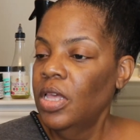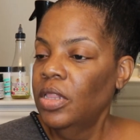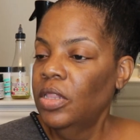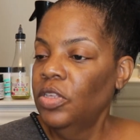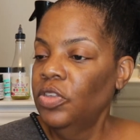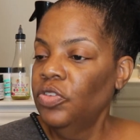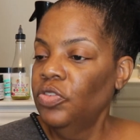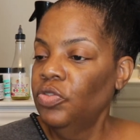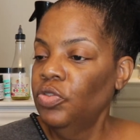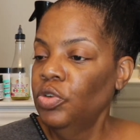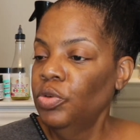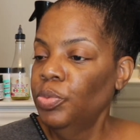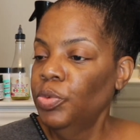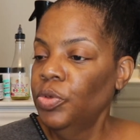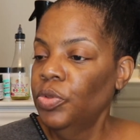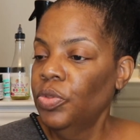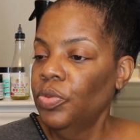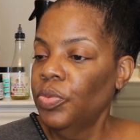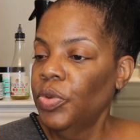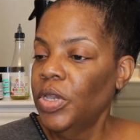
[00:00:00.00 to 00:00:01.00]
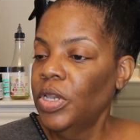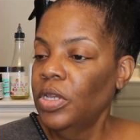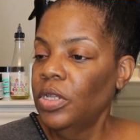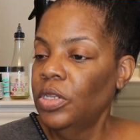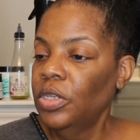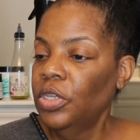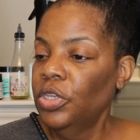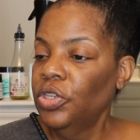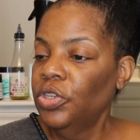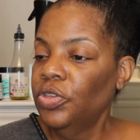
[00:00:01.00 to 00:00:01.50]
This triple thread
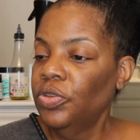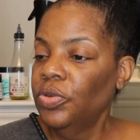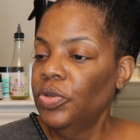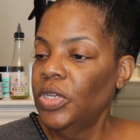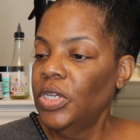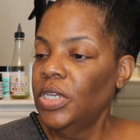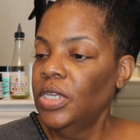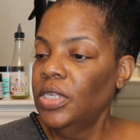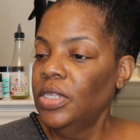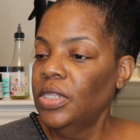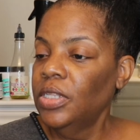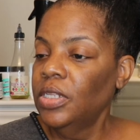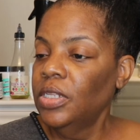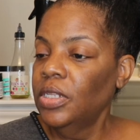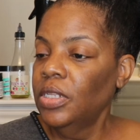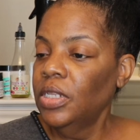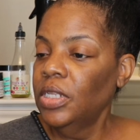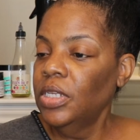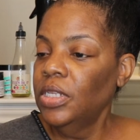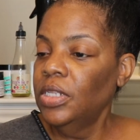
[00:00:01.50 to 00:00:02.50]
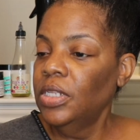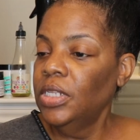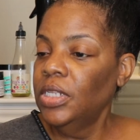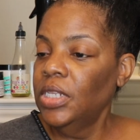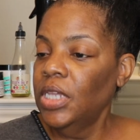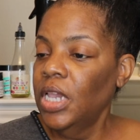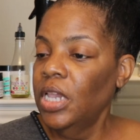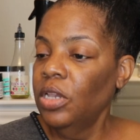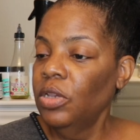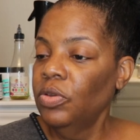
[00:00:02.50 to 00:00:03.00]
conditioner instantly
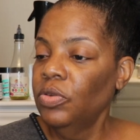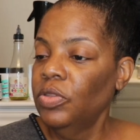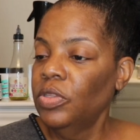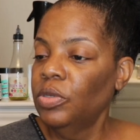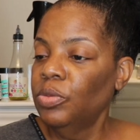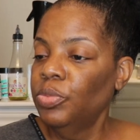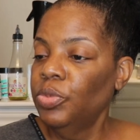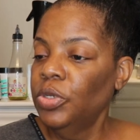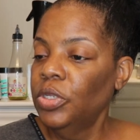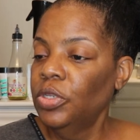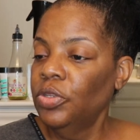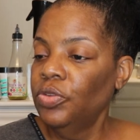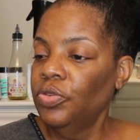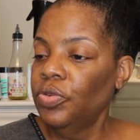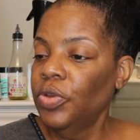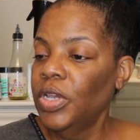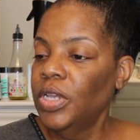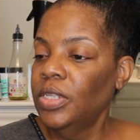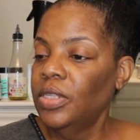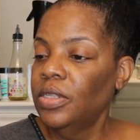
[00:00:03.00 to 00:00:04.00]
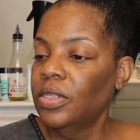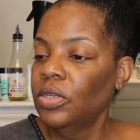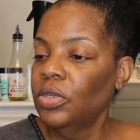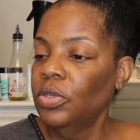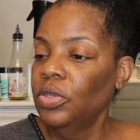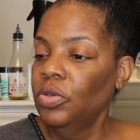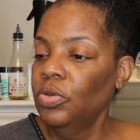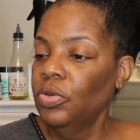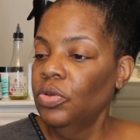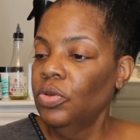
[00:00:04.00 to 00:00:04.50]
detangles and penetrates the
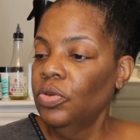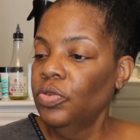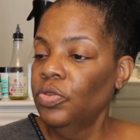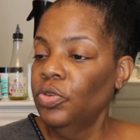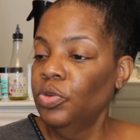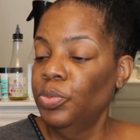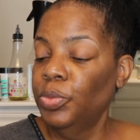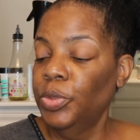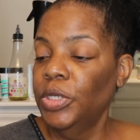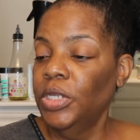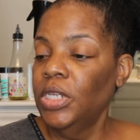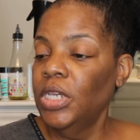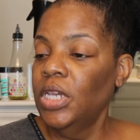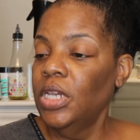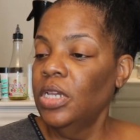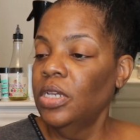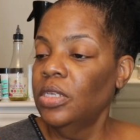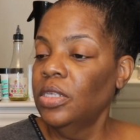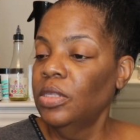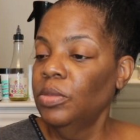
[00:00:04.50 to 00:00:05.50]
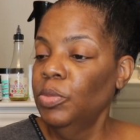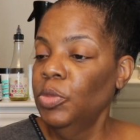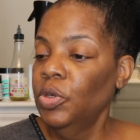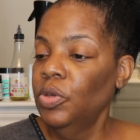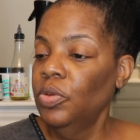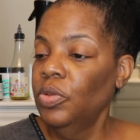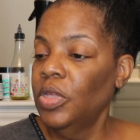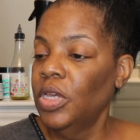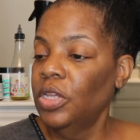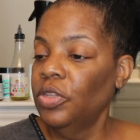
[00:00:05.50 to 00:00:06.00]
cuticles to protect,
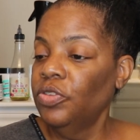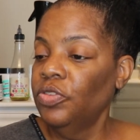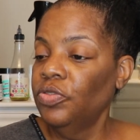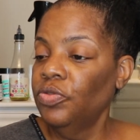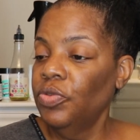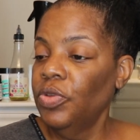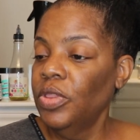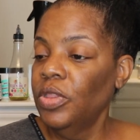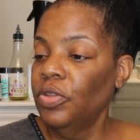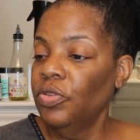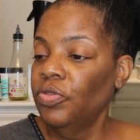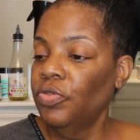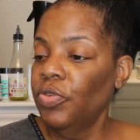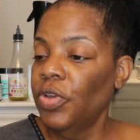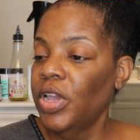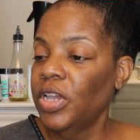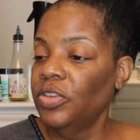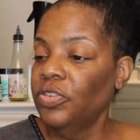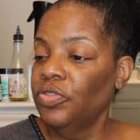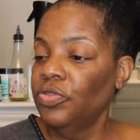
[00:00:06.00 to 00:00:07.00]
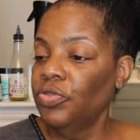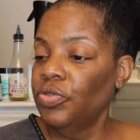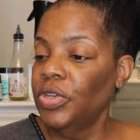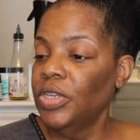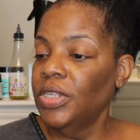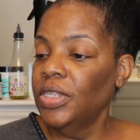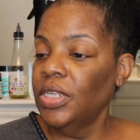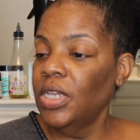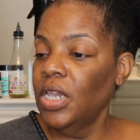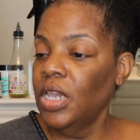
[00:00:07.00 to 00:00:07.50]
smooth, and strengthen dry,
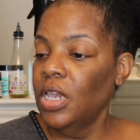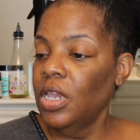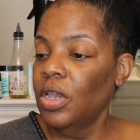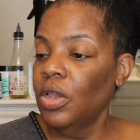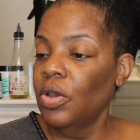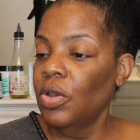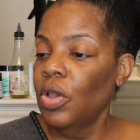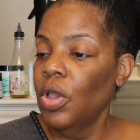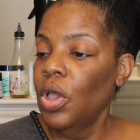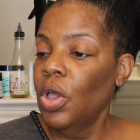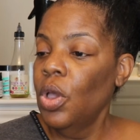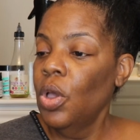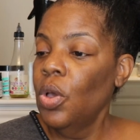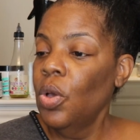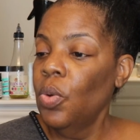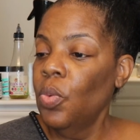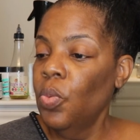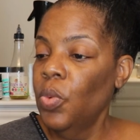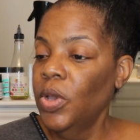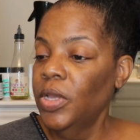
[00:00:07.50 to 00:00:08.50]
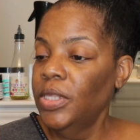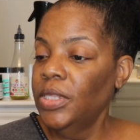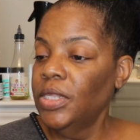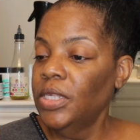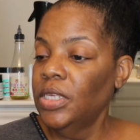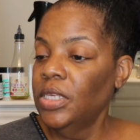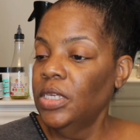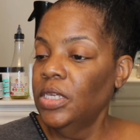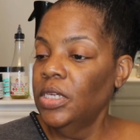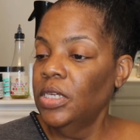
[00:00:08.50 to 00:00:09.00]
stressed hair.
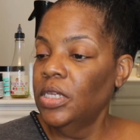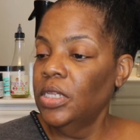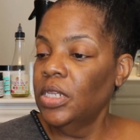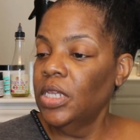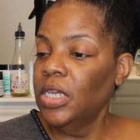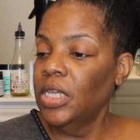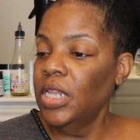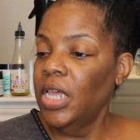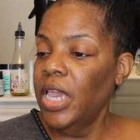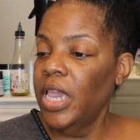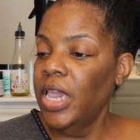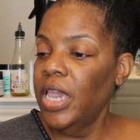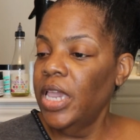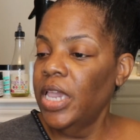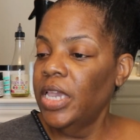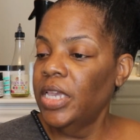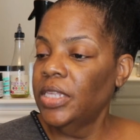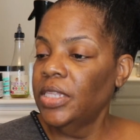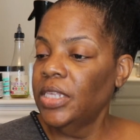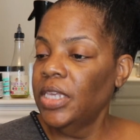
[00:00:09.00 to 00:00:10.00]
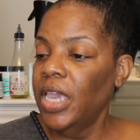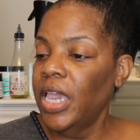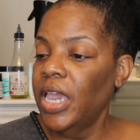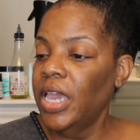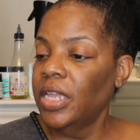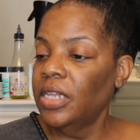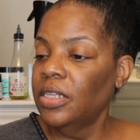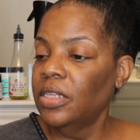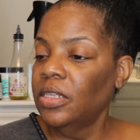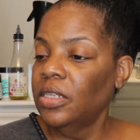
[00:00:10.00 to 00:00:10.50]
What's good? It has
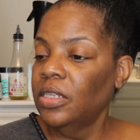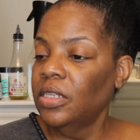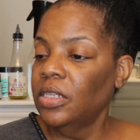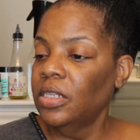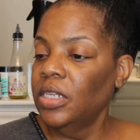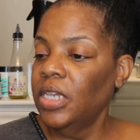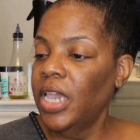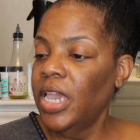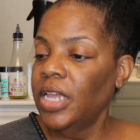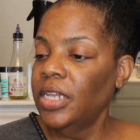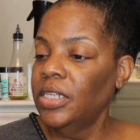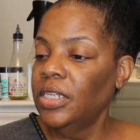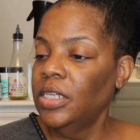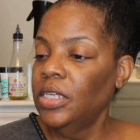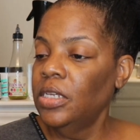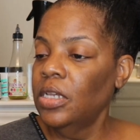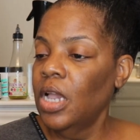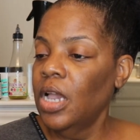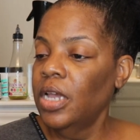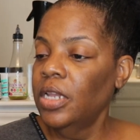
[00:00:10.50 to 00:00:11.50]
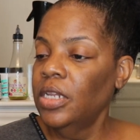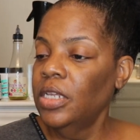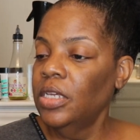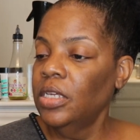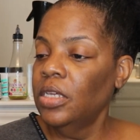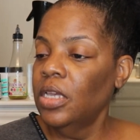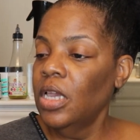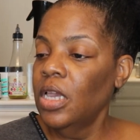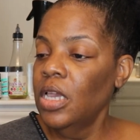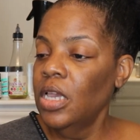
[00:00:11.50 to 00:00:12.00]
cat
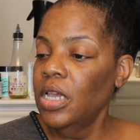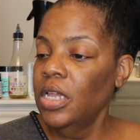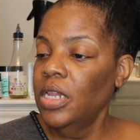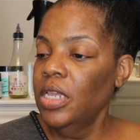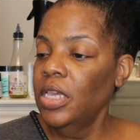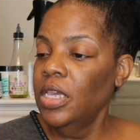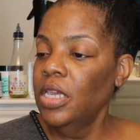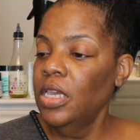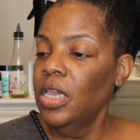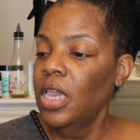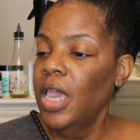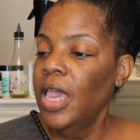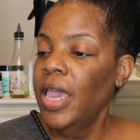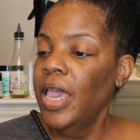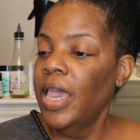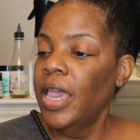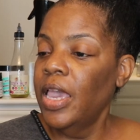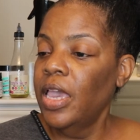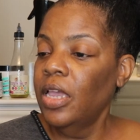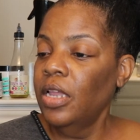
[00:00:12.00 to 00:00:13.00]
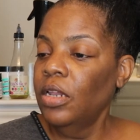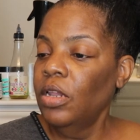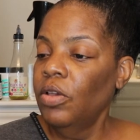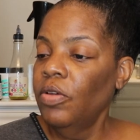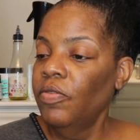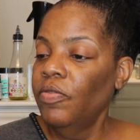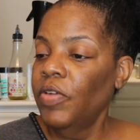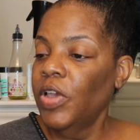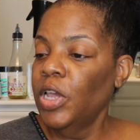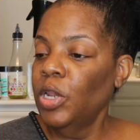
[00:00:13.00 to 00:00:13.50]
cationic honey,
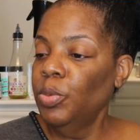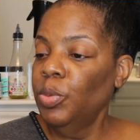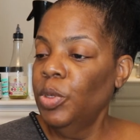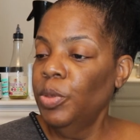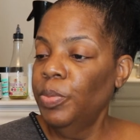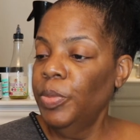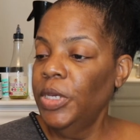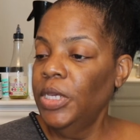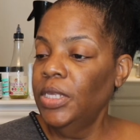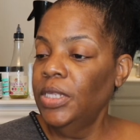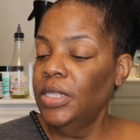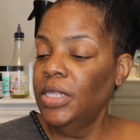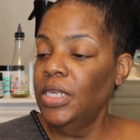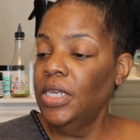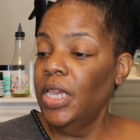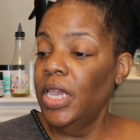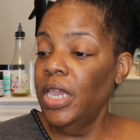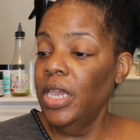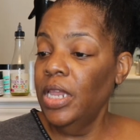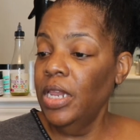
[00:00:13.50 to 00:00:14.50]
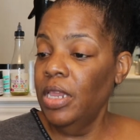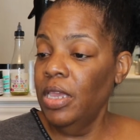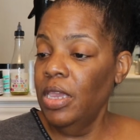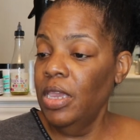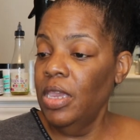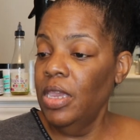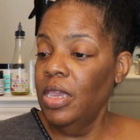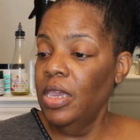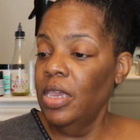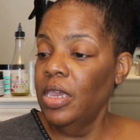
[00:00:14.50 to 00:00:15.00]
aloe, vitamin B, C, and
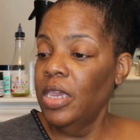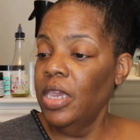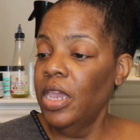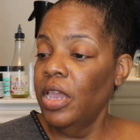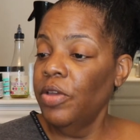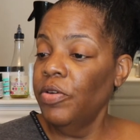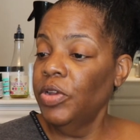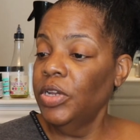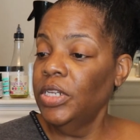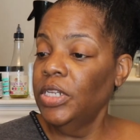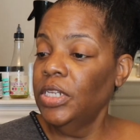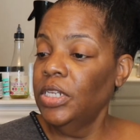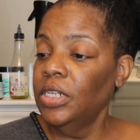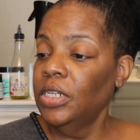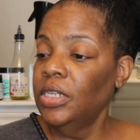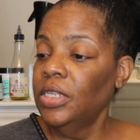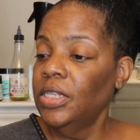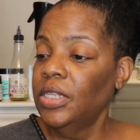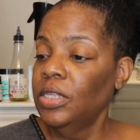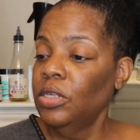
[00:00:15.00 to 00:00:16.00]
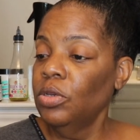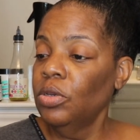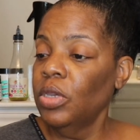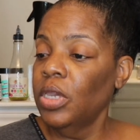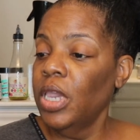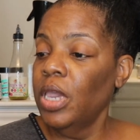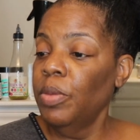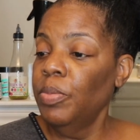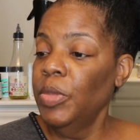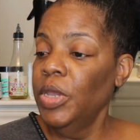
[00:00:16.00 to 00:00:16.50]
E, keratin,
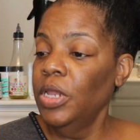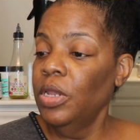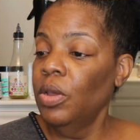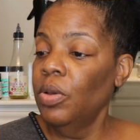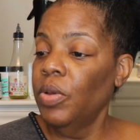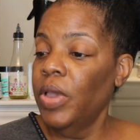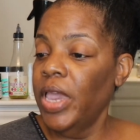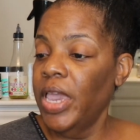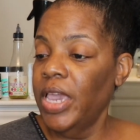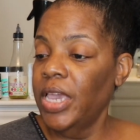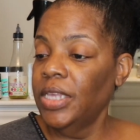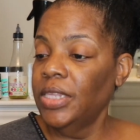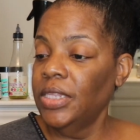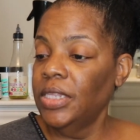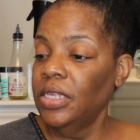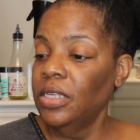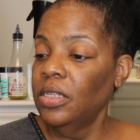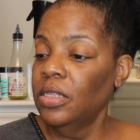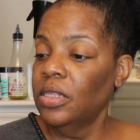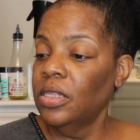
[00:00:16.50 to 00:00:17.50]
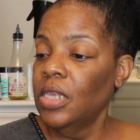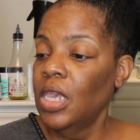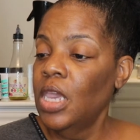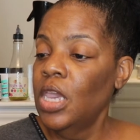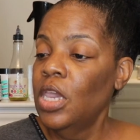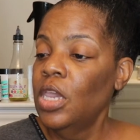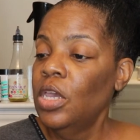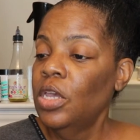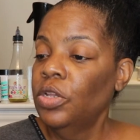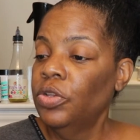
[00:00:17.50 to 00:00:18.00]
silk amino acids,
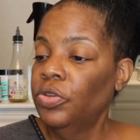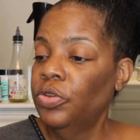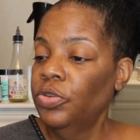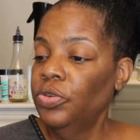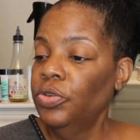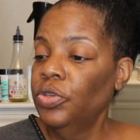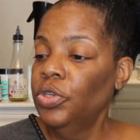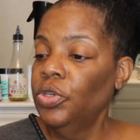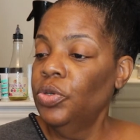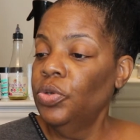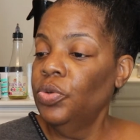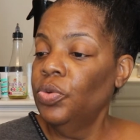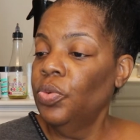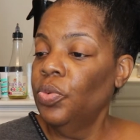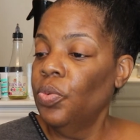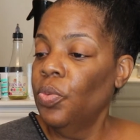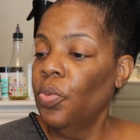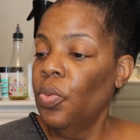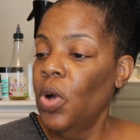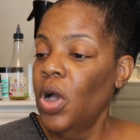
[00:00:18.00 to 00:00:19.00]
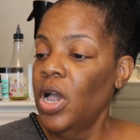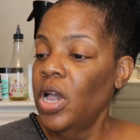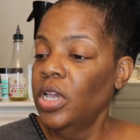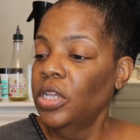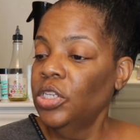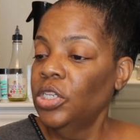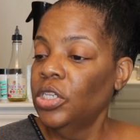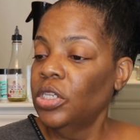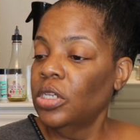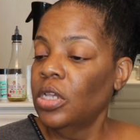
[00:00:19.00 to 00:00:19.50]
do you
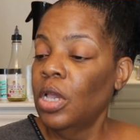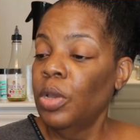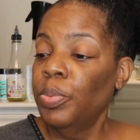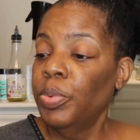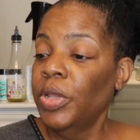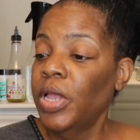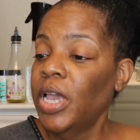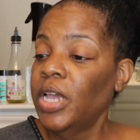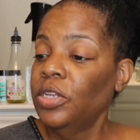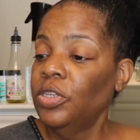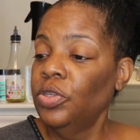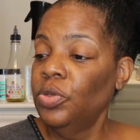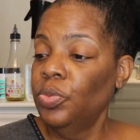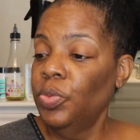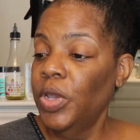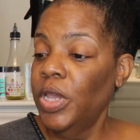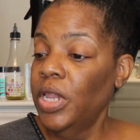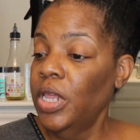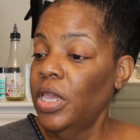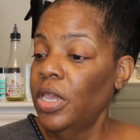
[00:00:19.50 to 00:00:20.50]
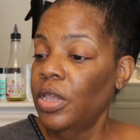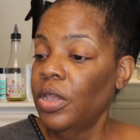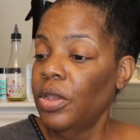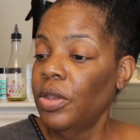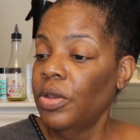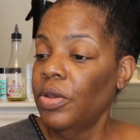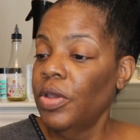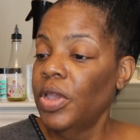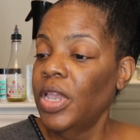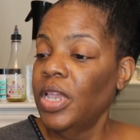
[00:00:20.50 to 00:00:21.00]
wash, apply to wet
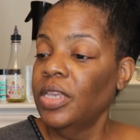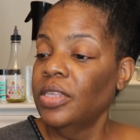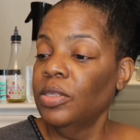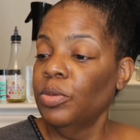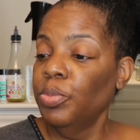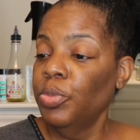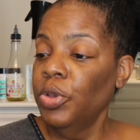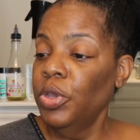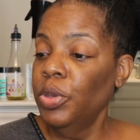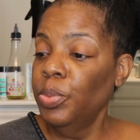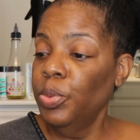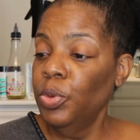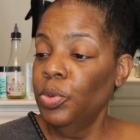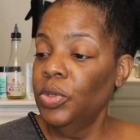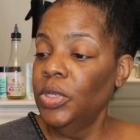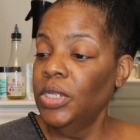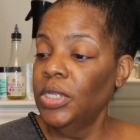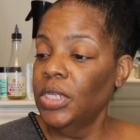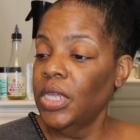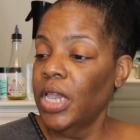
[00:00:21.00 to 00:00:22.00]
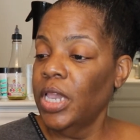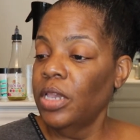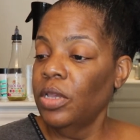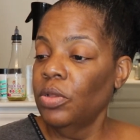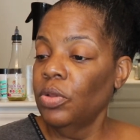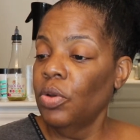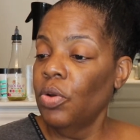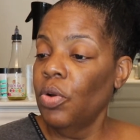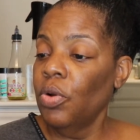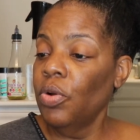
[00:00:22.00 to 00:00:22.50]
hair as a pre poo
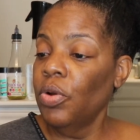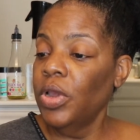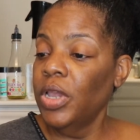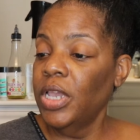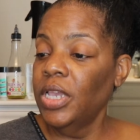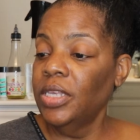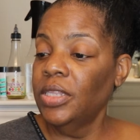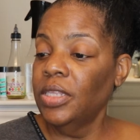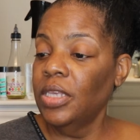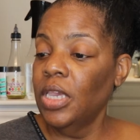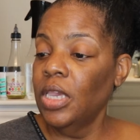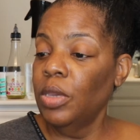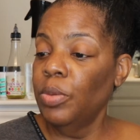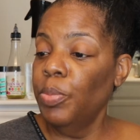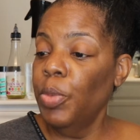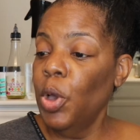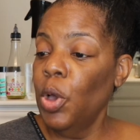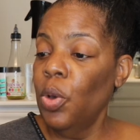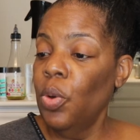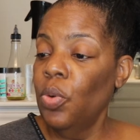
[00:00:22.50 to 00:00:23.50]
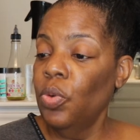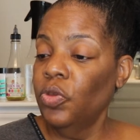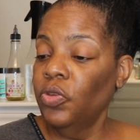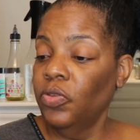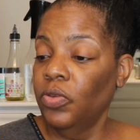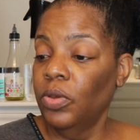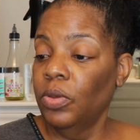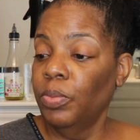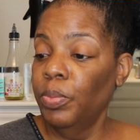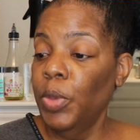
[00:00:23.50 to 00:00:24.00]
detangler or as a
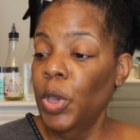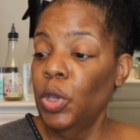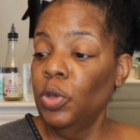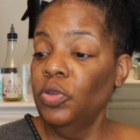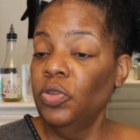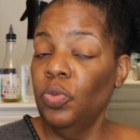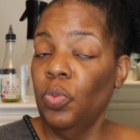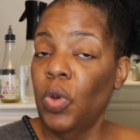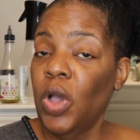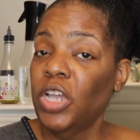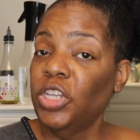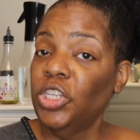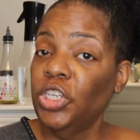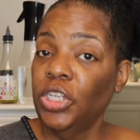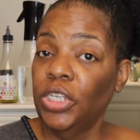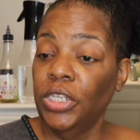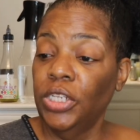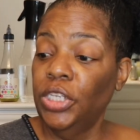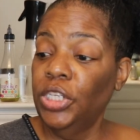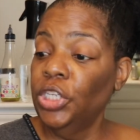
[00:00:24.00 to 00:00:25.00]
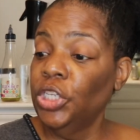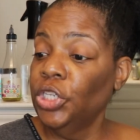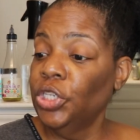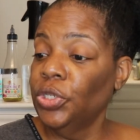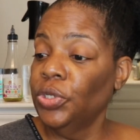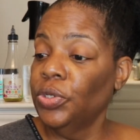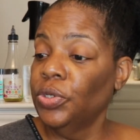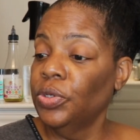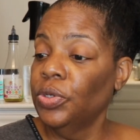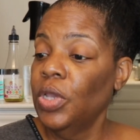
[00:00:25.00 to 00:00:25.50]
post post-wash
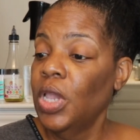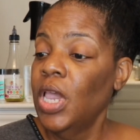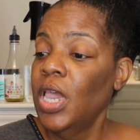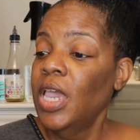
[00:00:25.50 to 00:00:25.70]
conditioner,